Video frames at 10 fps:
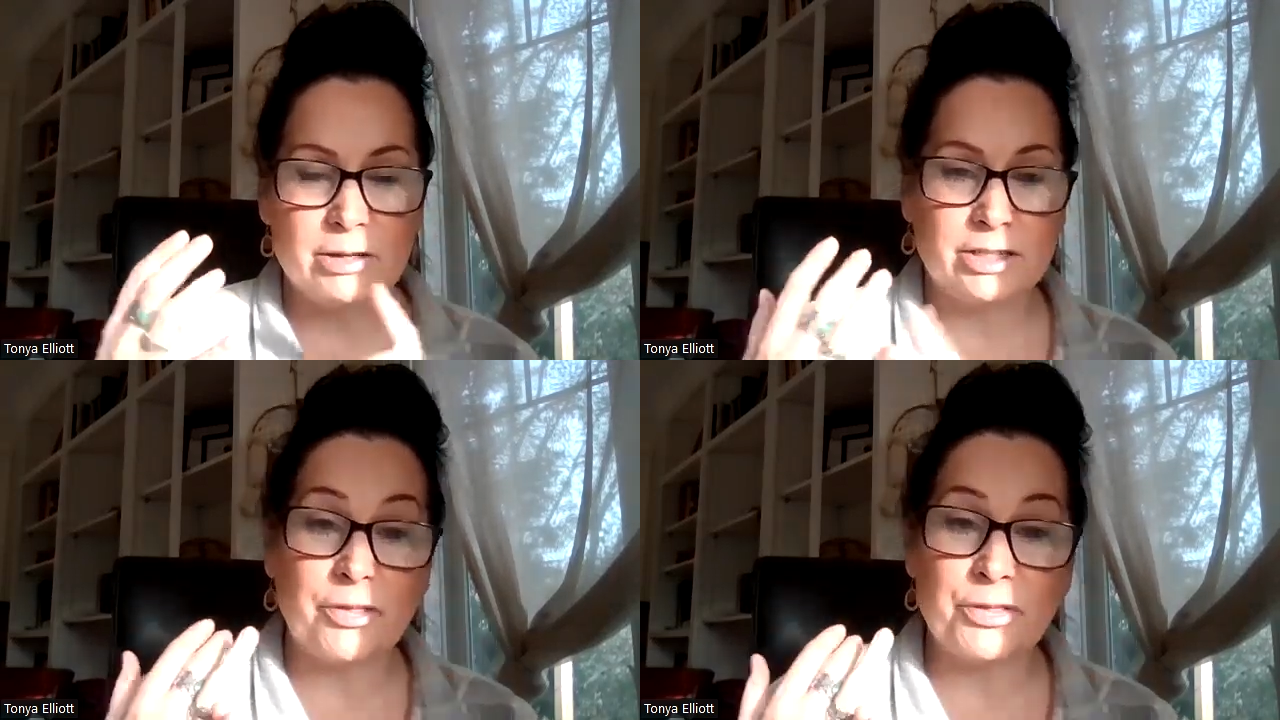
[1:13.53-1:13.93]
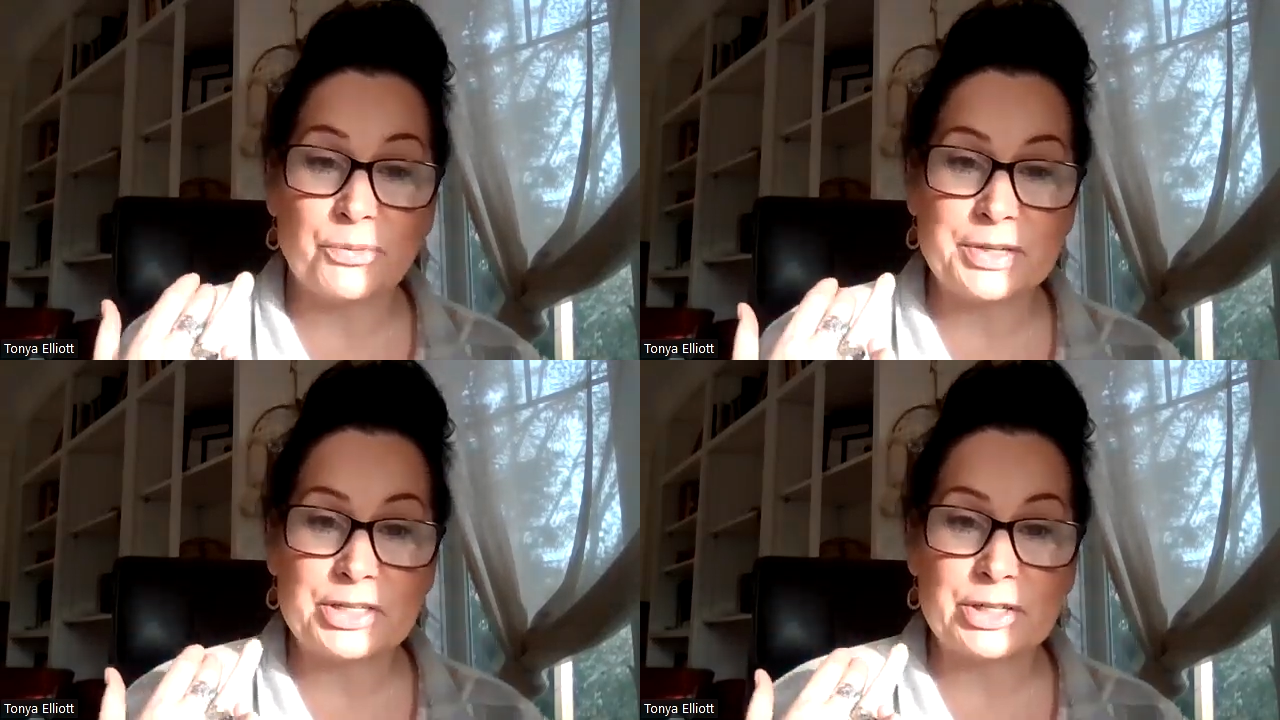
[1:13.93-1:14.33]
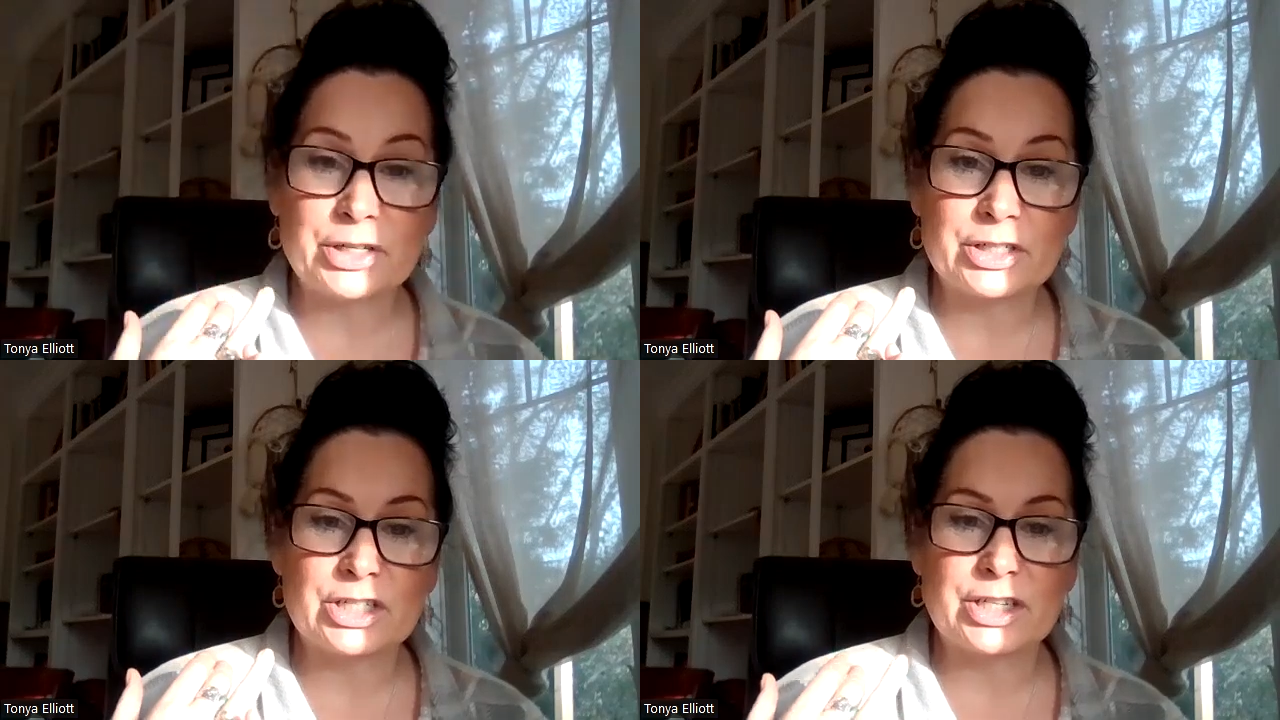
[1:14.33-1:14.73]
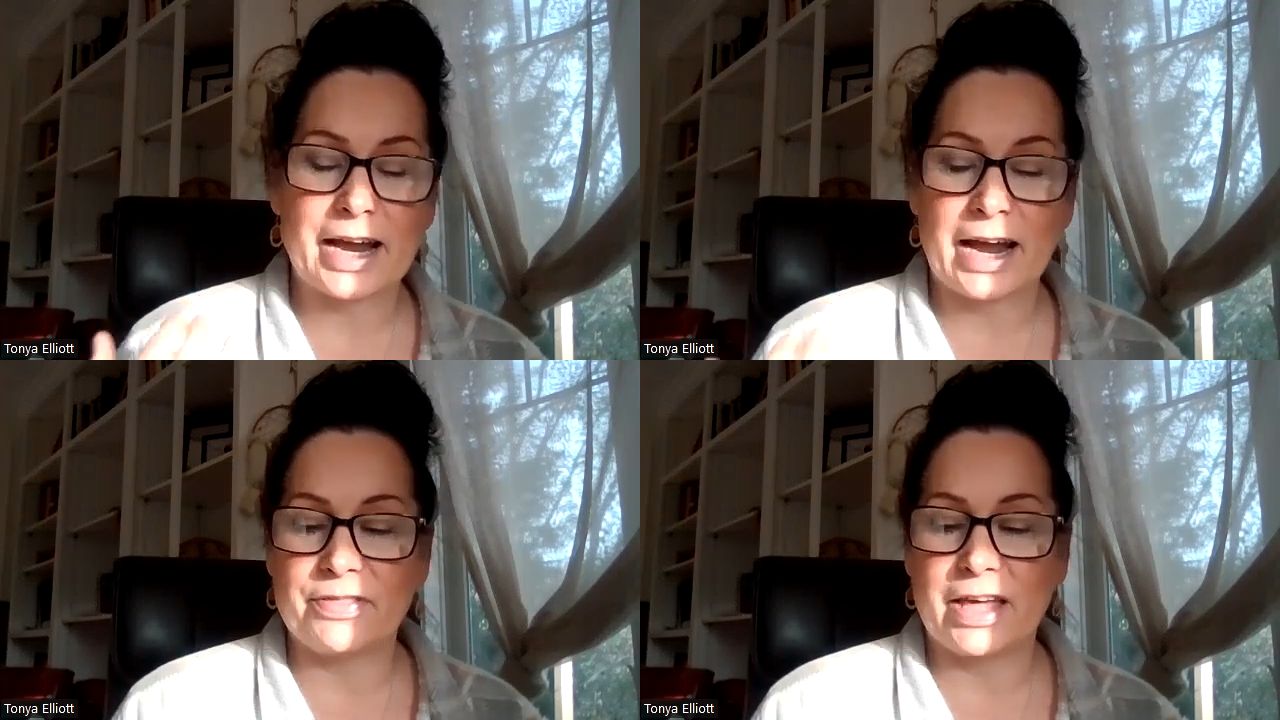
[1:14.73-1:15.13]
done the research
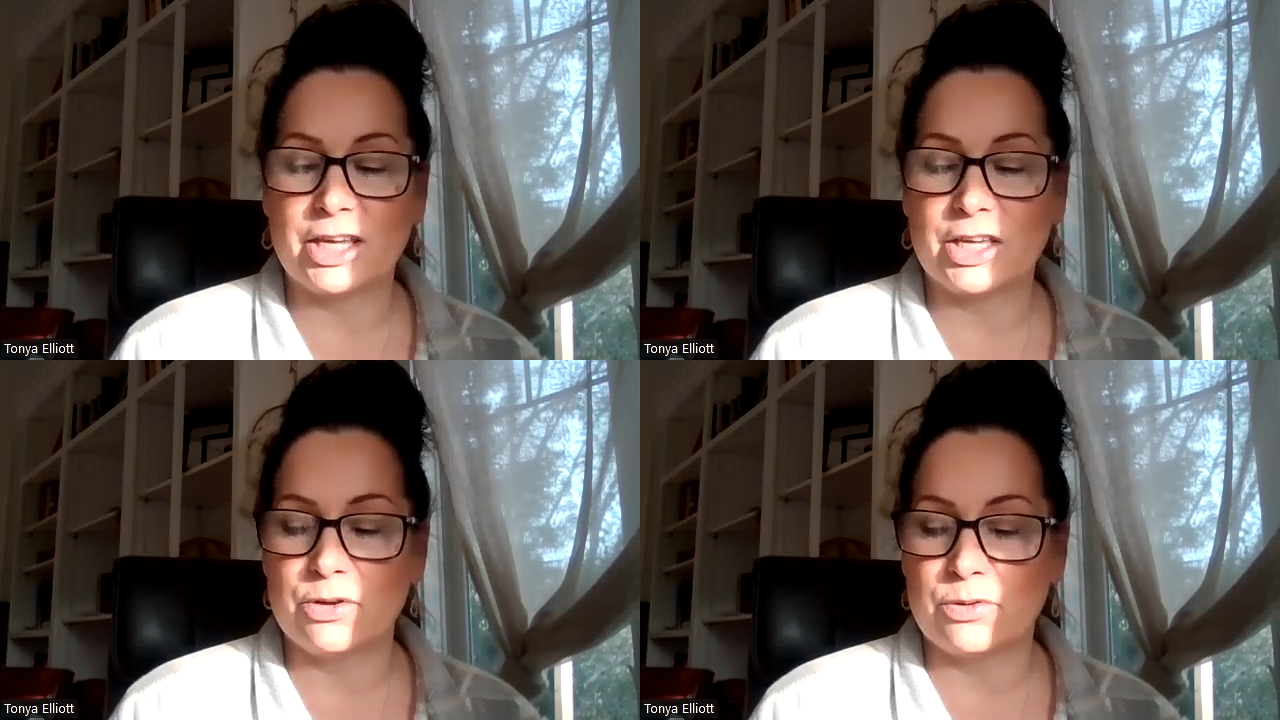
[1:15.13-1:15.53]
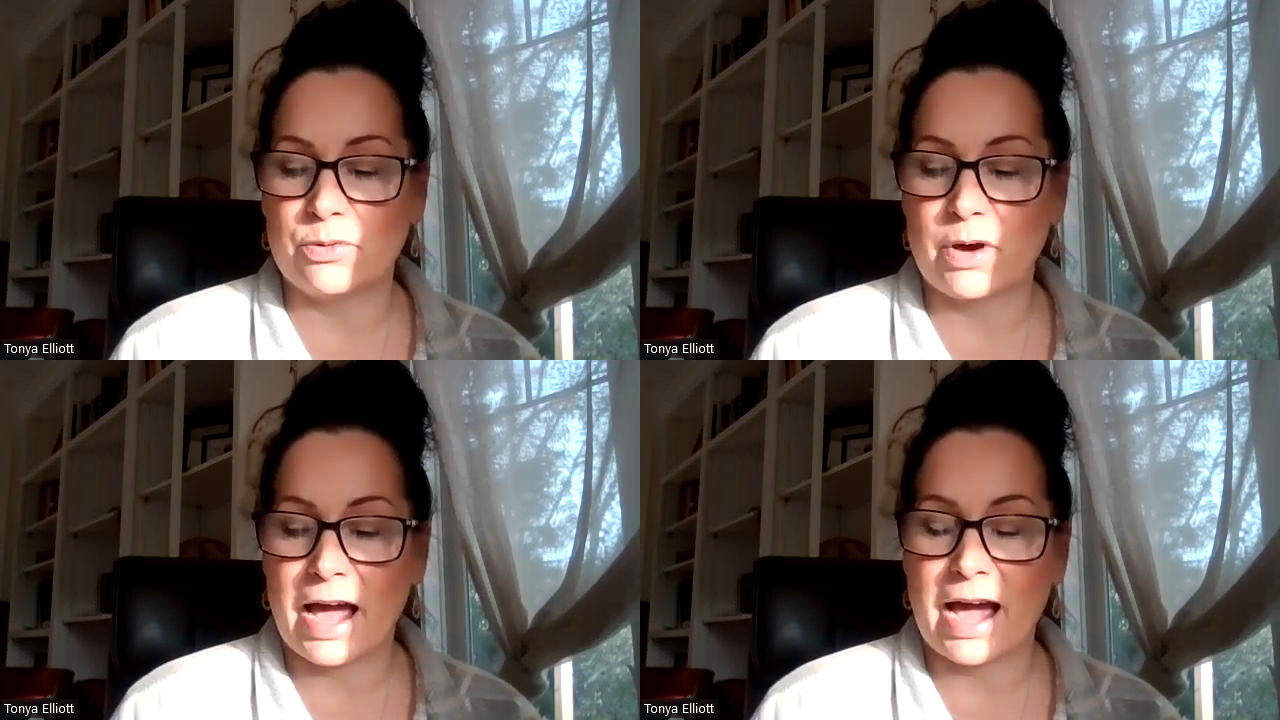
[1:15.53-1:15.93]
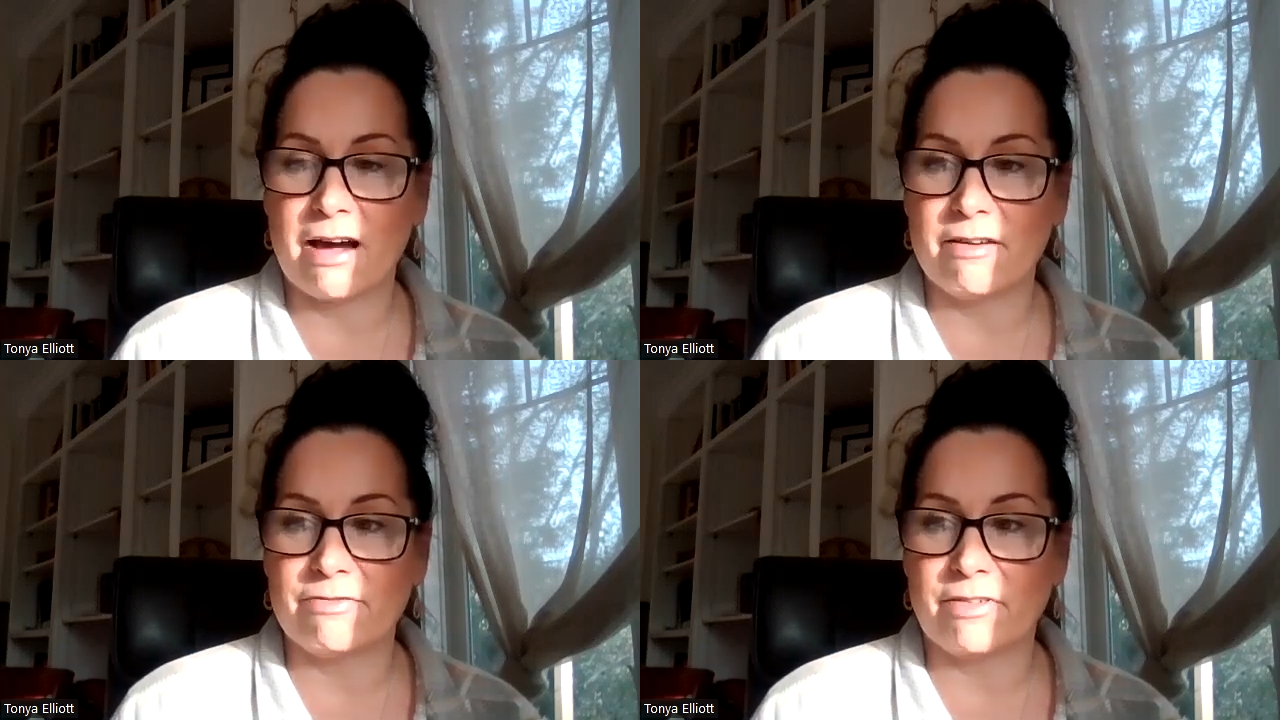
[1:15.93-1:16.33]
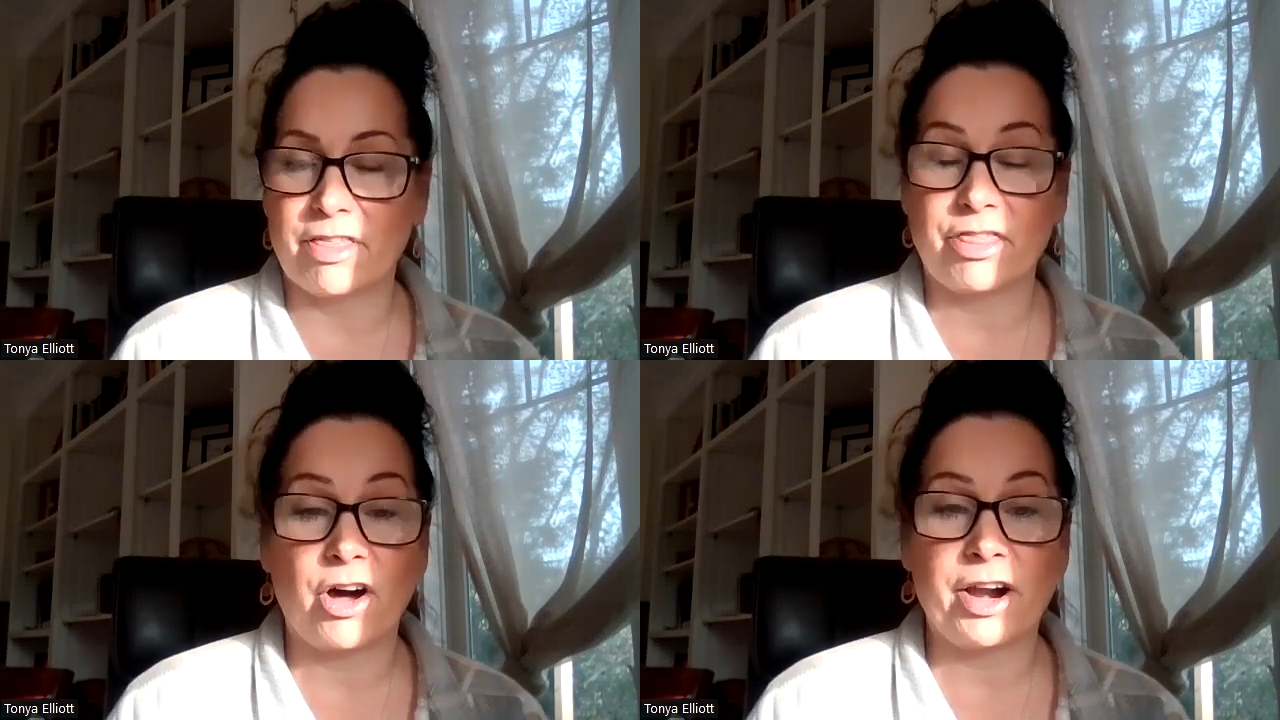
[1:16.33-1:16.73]
and that you have
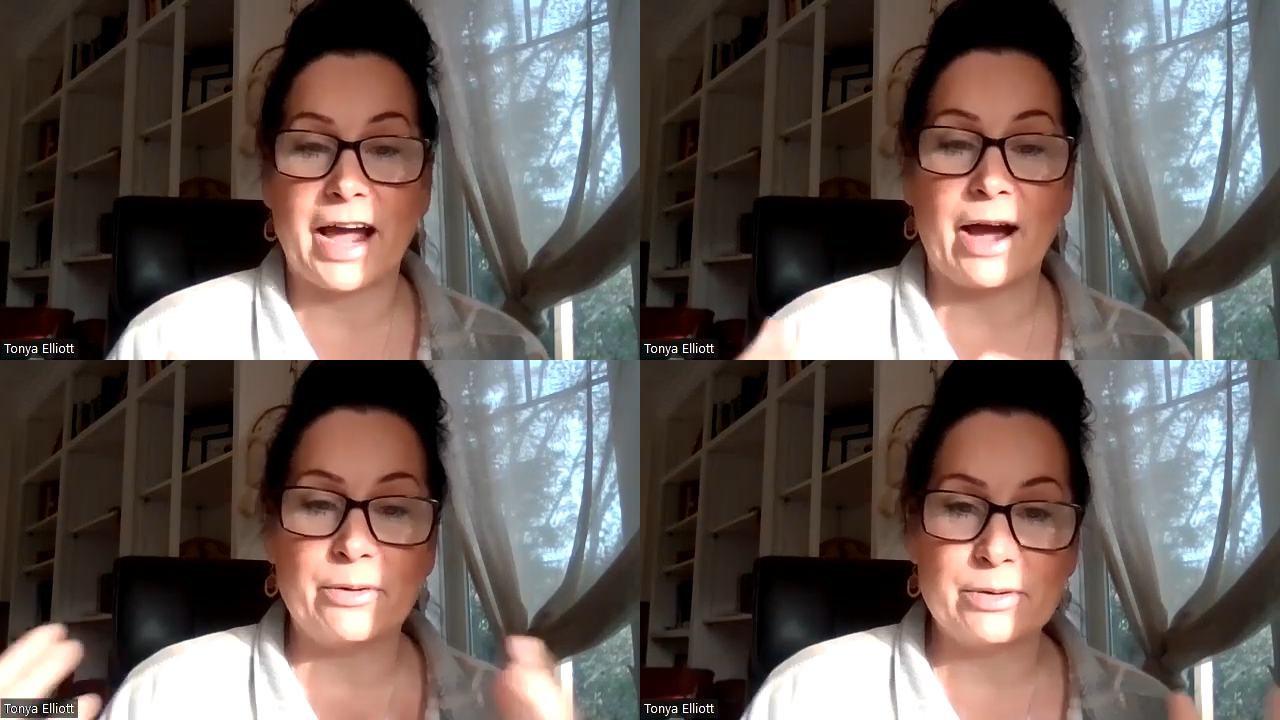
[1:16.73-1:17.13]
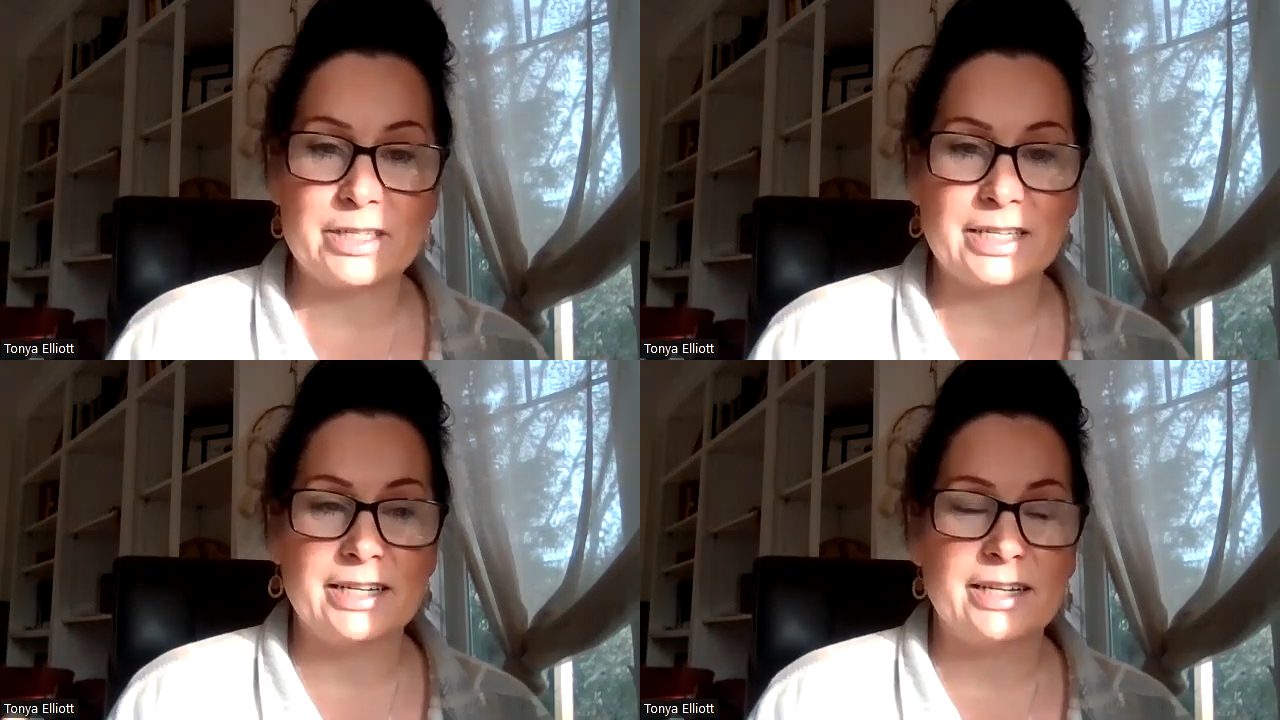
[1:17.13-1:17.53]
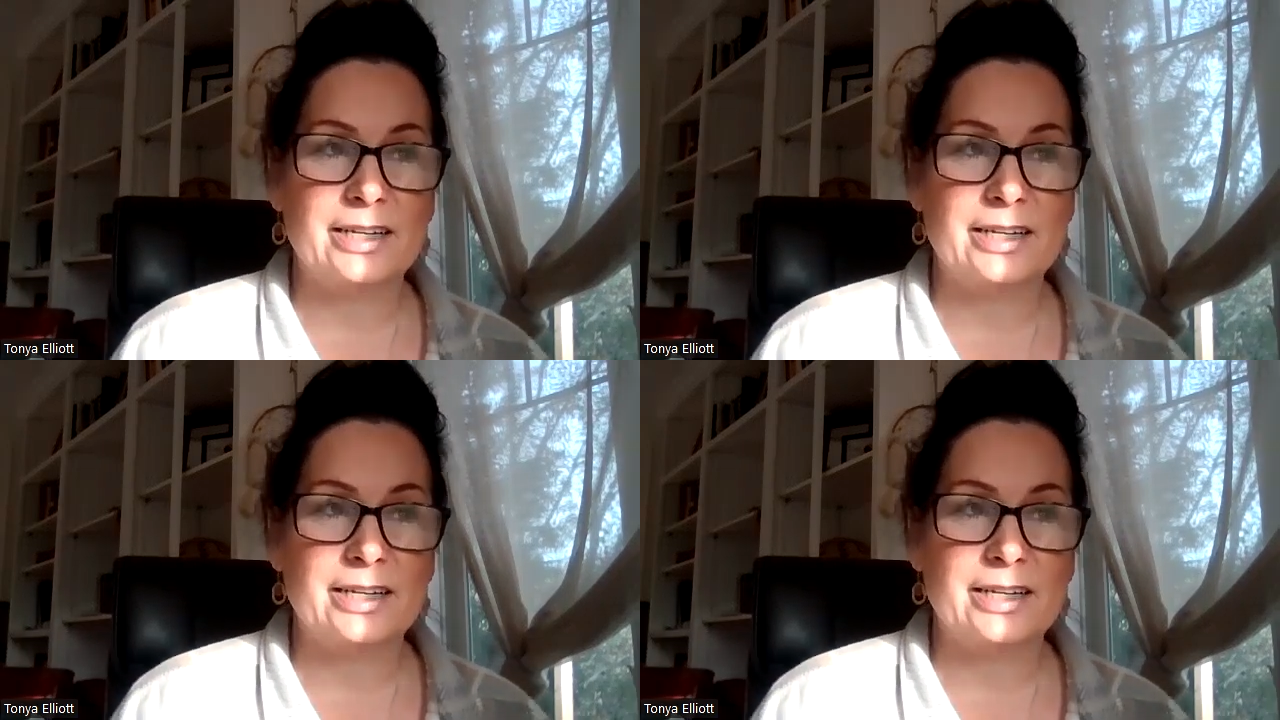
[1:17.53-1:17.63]
thought out